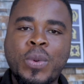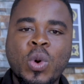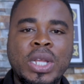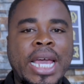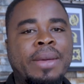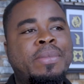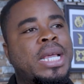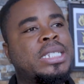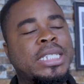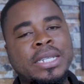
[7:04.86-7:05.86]
pour
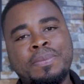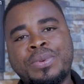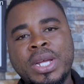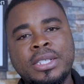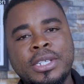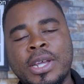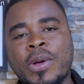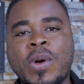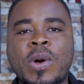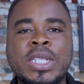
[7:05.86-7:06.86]
libation, pray to
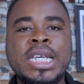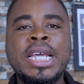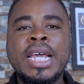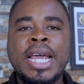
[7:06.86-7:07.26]
the gods,